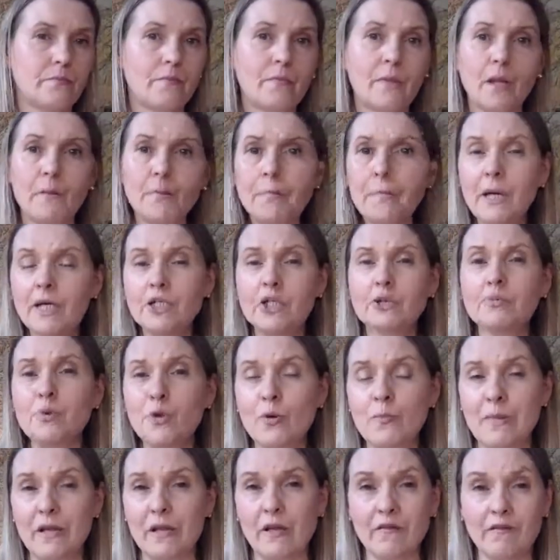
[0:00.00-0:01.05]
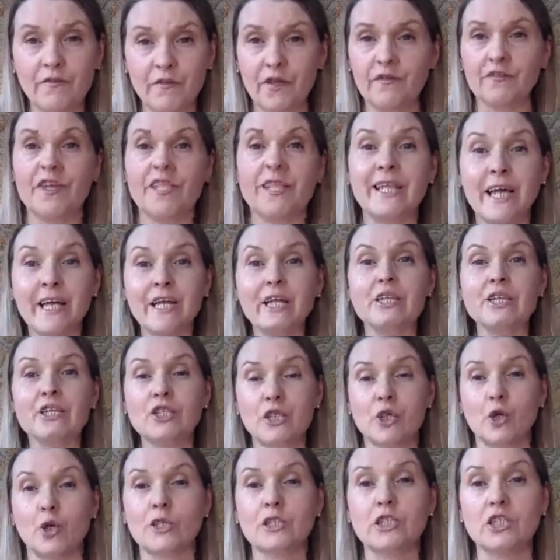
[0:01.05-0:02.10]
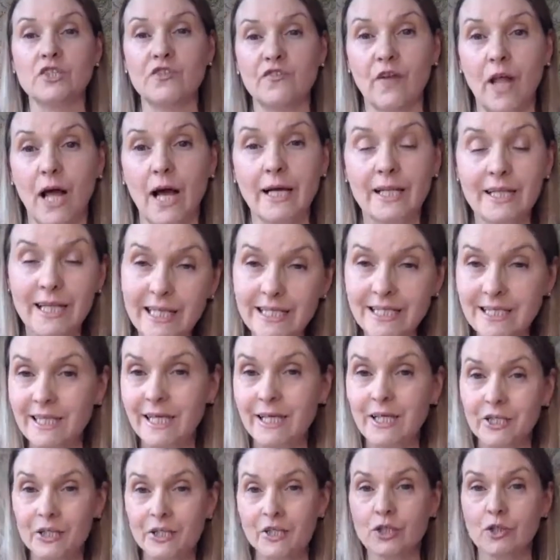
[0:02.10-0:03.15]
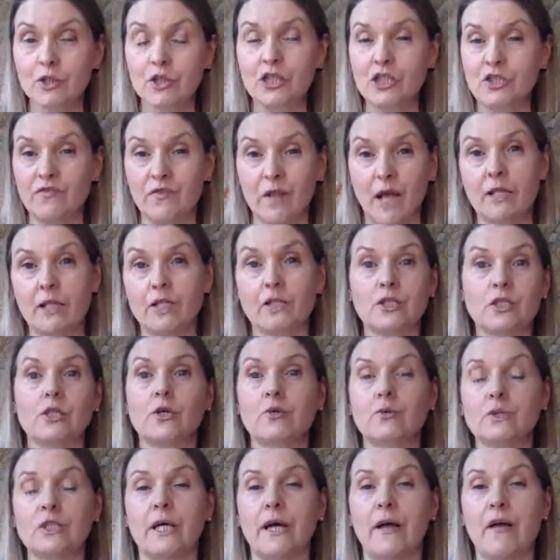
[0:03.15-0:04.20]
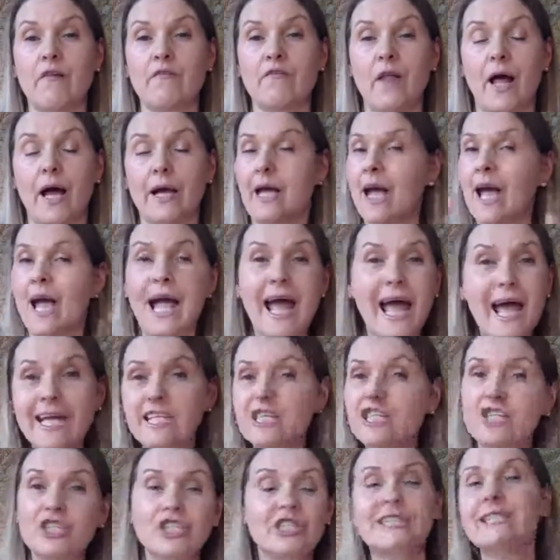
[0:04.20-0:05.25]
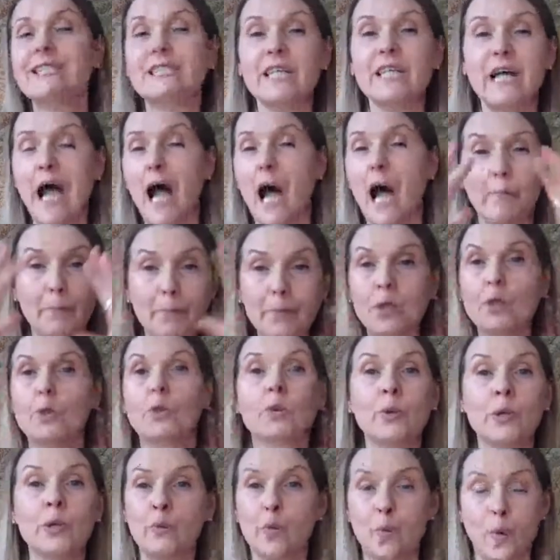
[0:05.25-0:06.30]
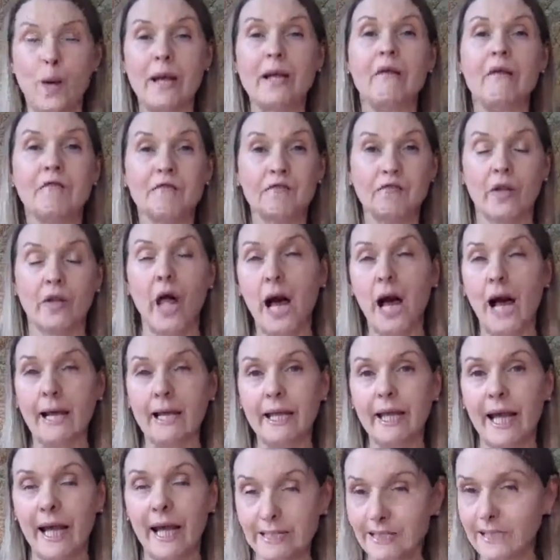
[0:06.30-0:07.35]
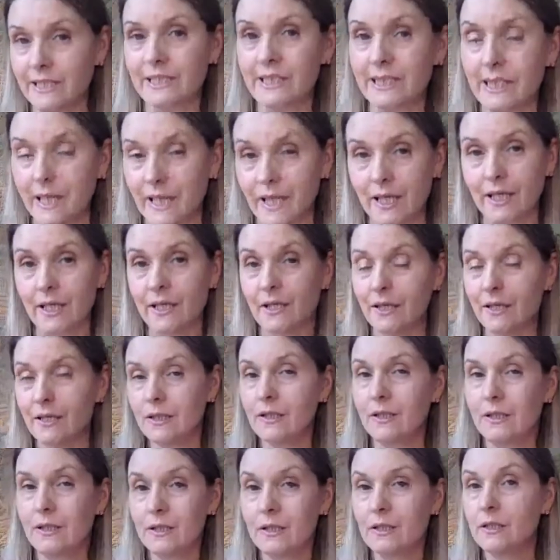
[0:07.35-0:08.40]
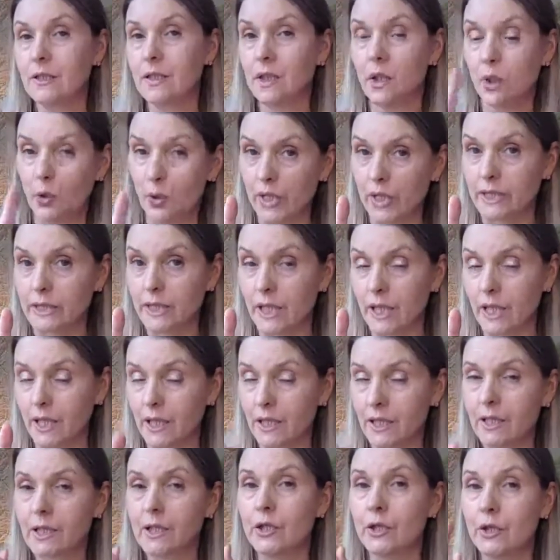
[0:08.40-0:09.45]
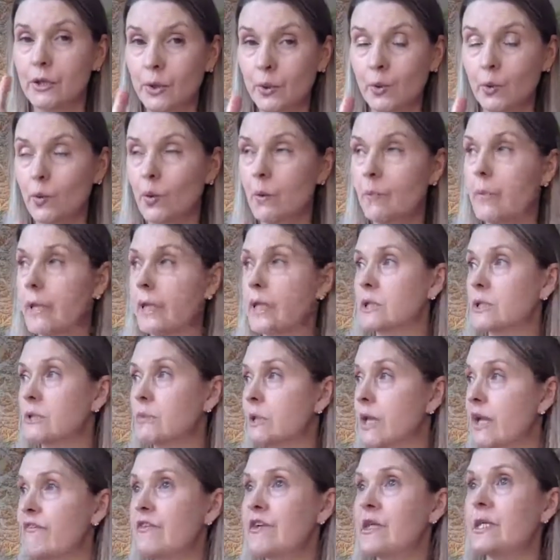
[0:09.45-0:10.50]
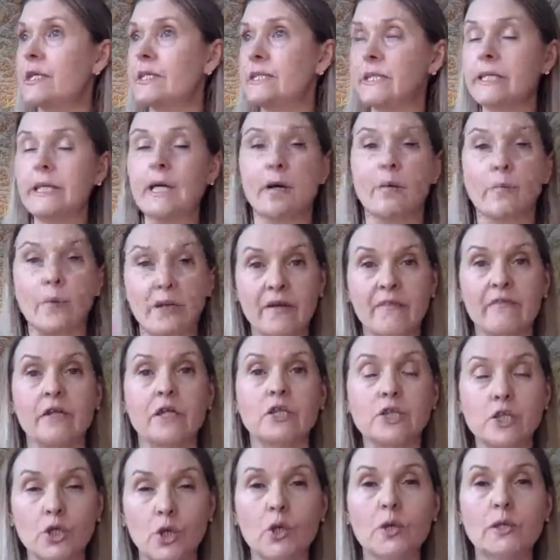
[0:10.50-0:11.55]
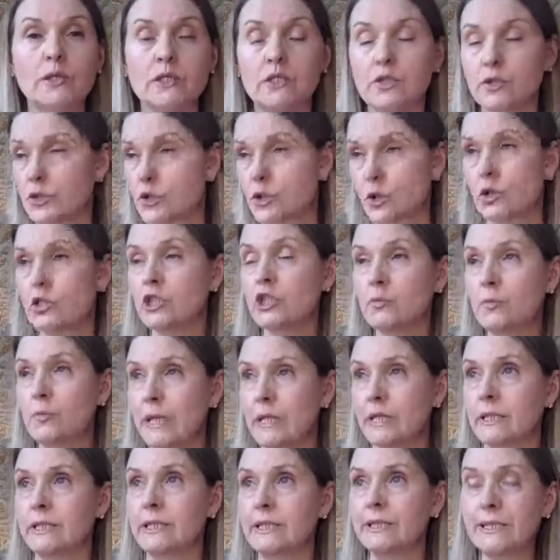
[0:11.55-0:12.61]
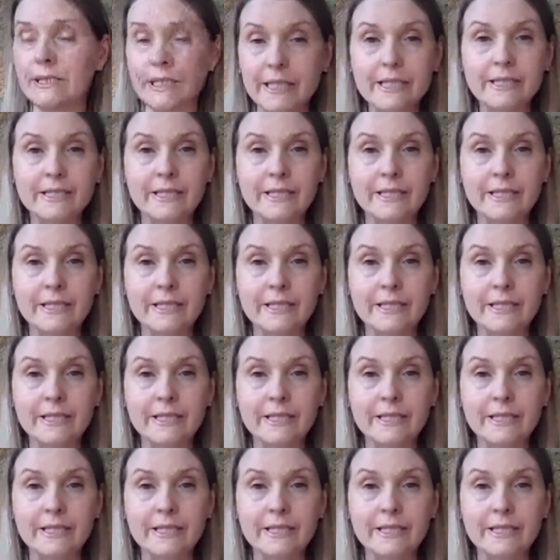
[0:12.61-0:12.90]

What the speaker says: much more meaningful. If you think of the Scottish flag, let's think of the Scottish flag, the saltire flag. It's just a blue and white flag, isn't it? Or is it? No, because whenever you see it, whenever a Scottish person sees